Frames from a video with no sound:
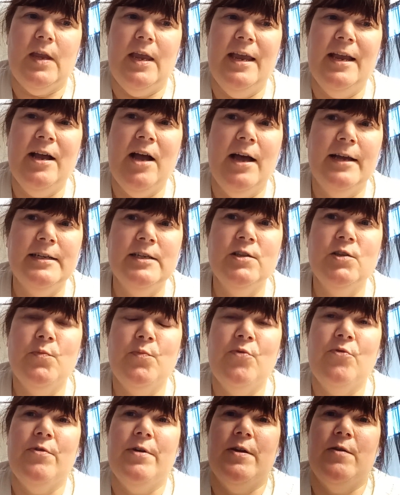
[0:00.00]
it got to the
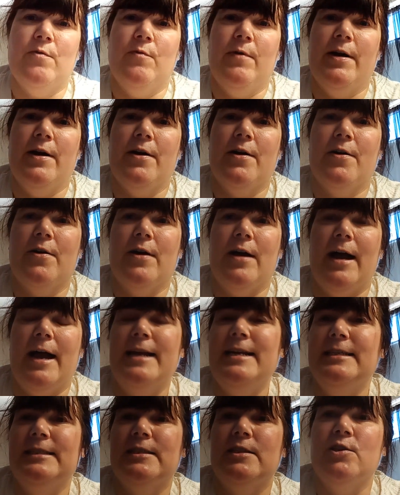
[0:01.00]
point where
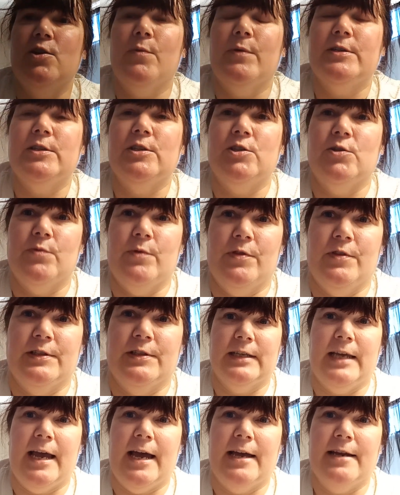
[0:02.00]
I just didn't know what to do with
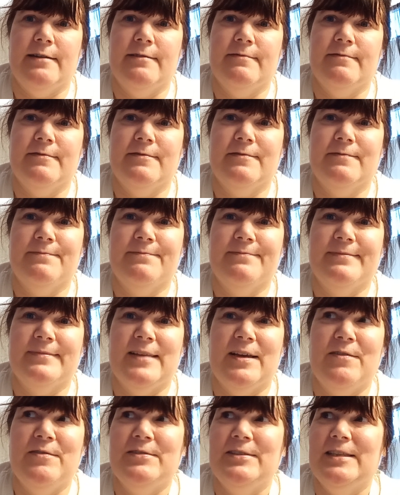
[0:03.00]
cat.
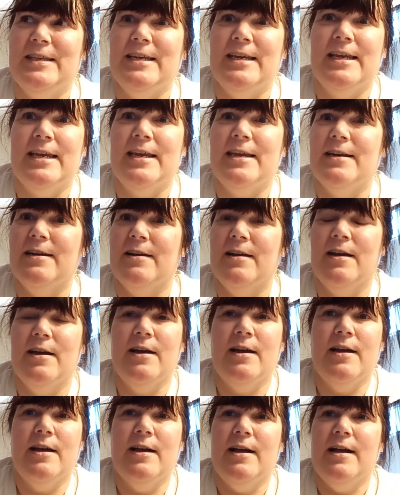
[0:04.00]
I was thinking,
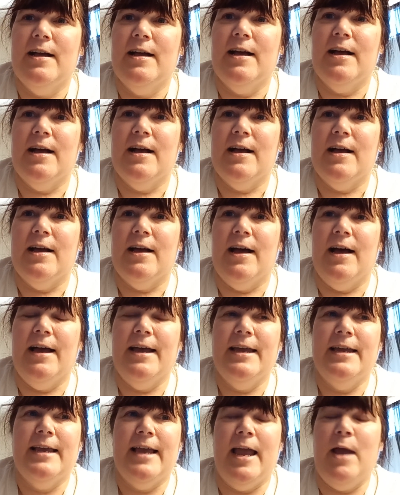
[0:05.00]

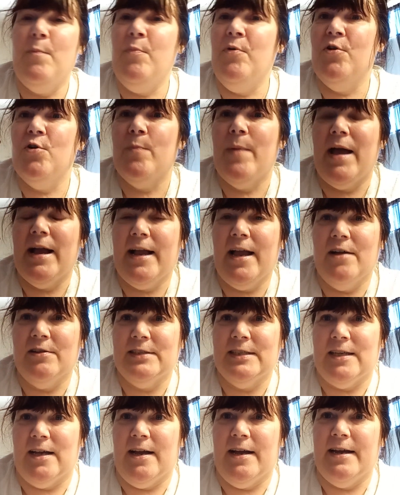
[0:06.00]
I can't put her back
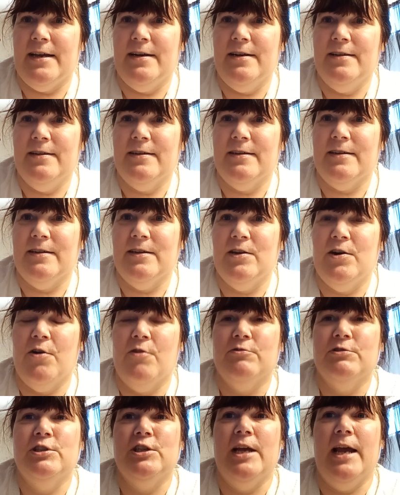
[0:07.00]
outside.
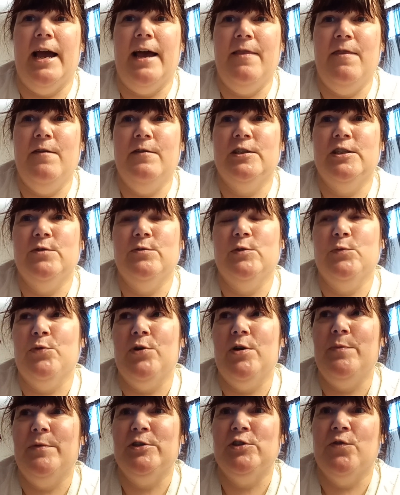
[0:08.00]
She was
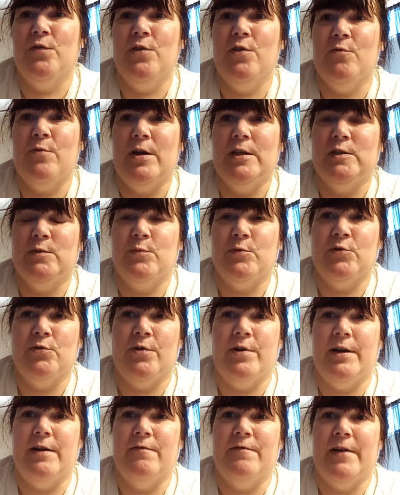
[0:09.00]
pretty much over the
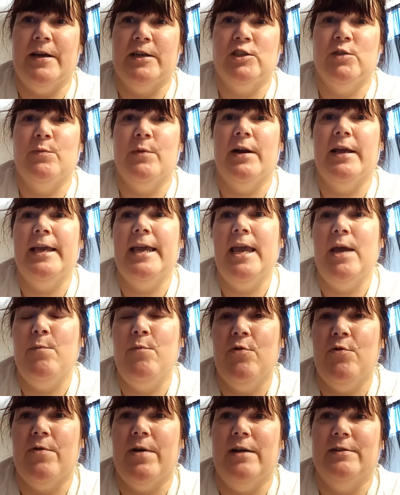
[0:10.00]
respiratory infection, but I can't
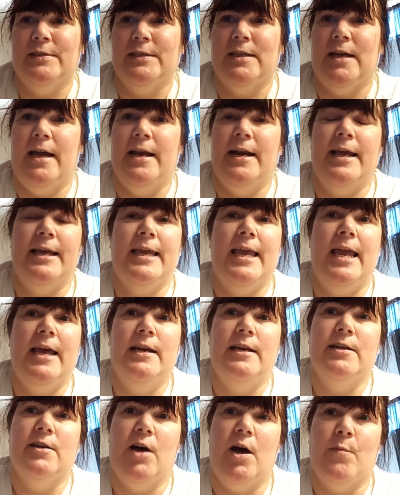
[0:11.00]
put her outside. I
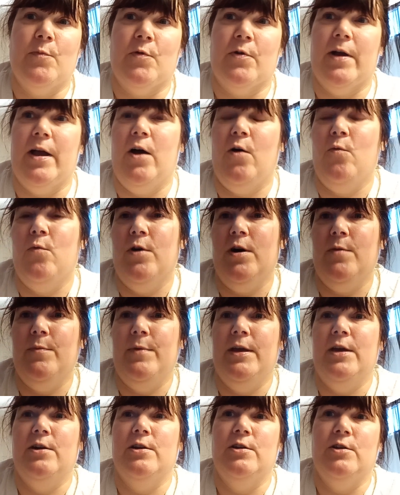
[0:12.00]
can't adopt her out. What am
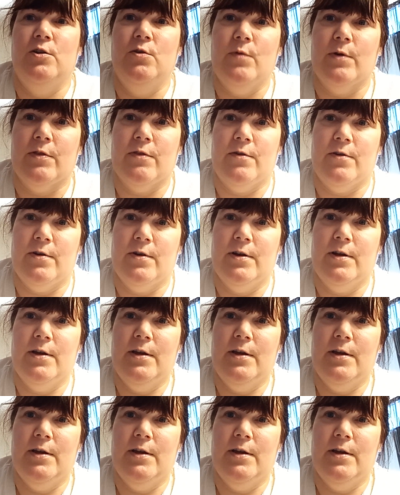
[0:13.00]
I going to do with her?